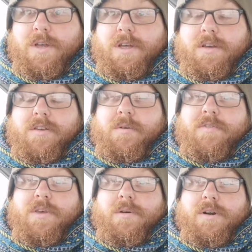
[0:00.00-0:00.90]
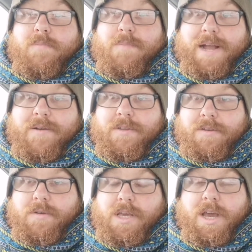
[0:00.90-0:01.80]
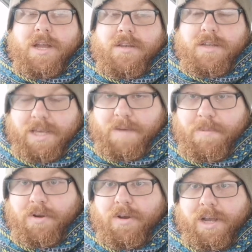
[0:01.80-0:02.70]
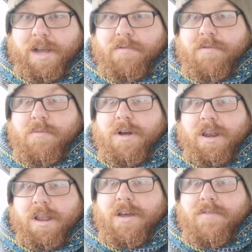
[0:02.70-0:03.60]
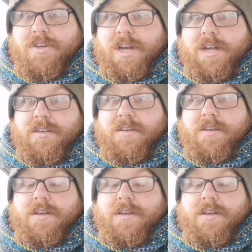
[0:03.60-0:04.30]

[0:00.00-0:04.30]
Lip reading: So if you are about this weekend, keep a lookout for my live chats.